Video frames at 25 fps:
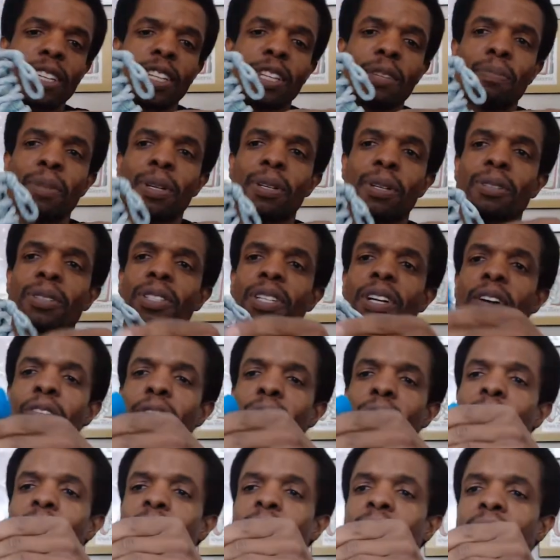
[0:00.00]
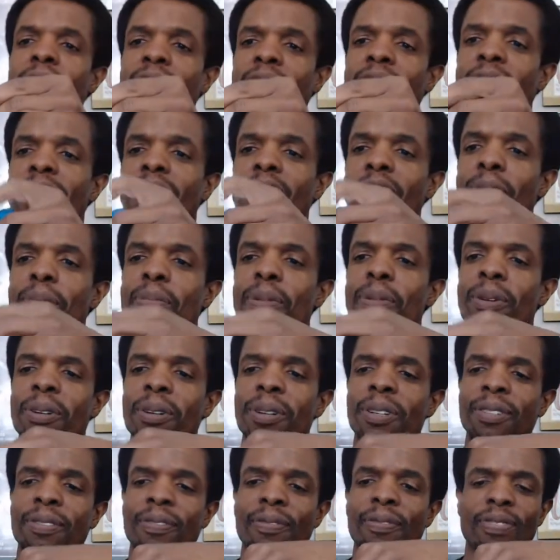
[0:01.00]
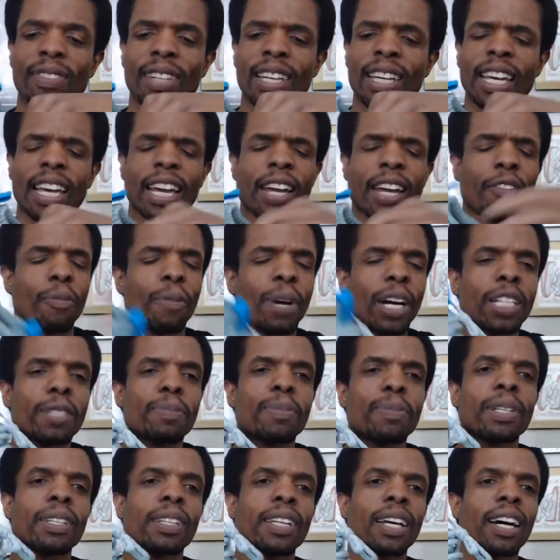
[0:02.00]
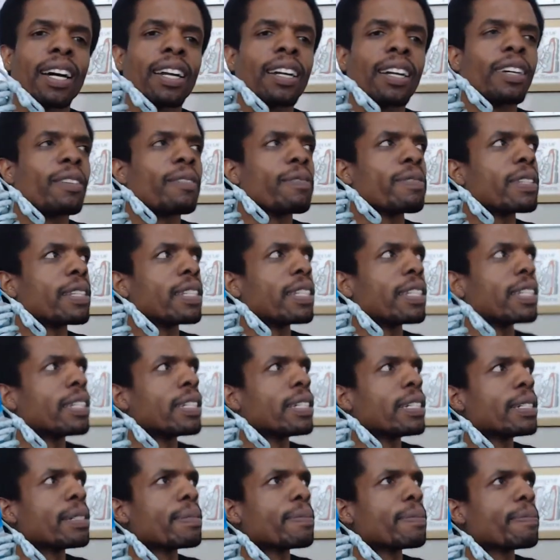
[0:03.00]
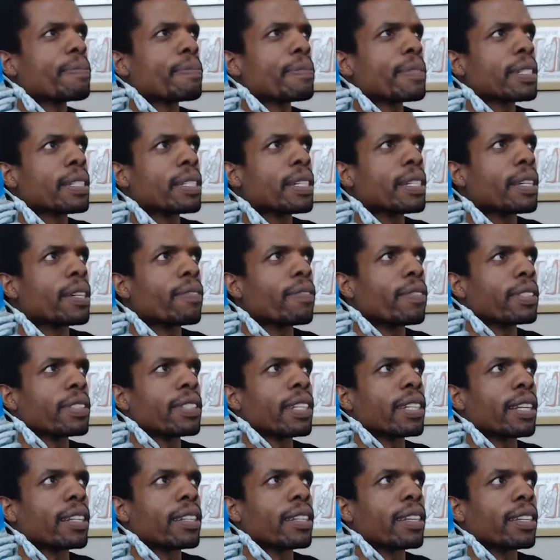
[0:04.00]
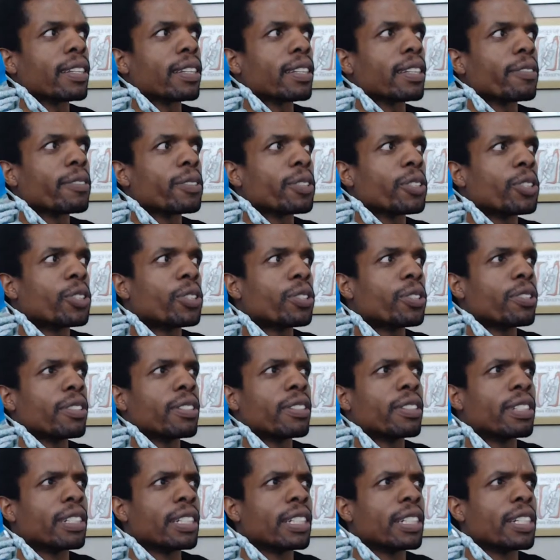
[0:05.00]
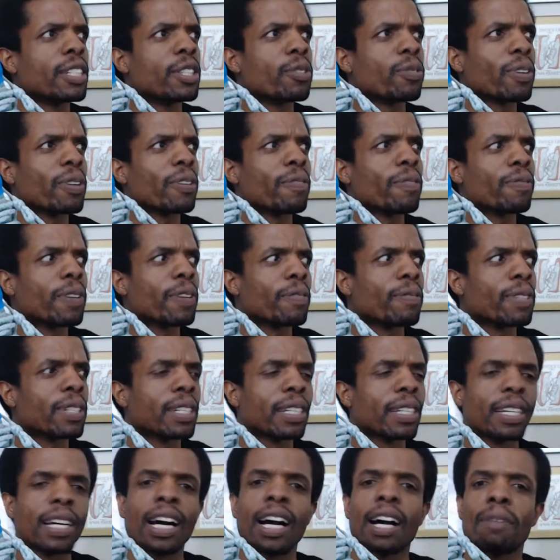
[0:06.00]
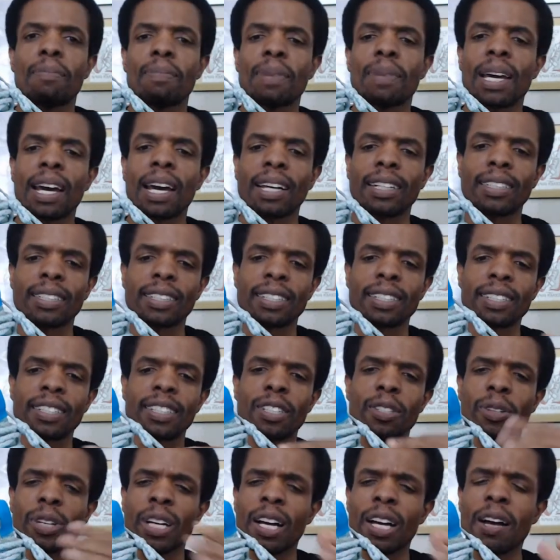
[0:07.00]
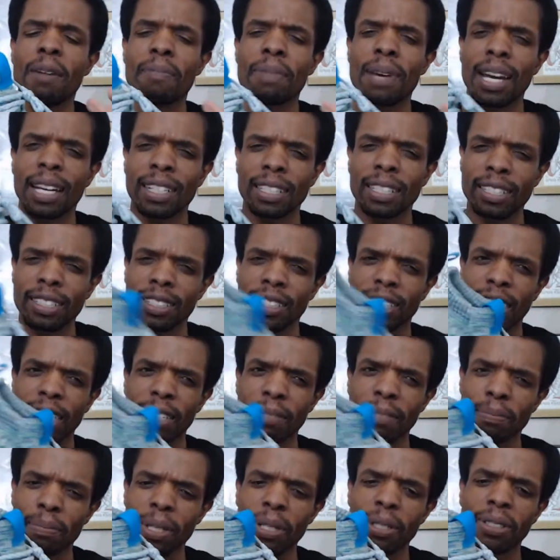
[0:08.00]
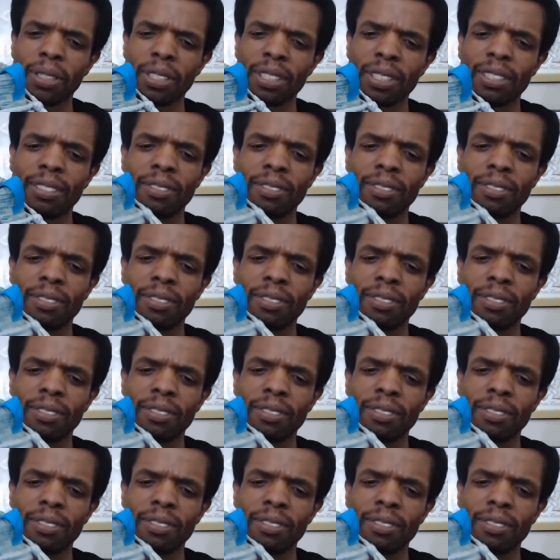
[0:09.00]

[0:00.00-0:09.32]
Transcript: like the most comfortable like upper. It reminds me a lot of the what's that thing? The the 350 compact because the compact is like built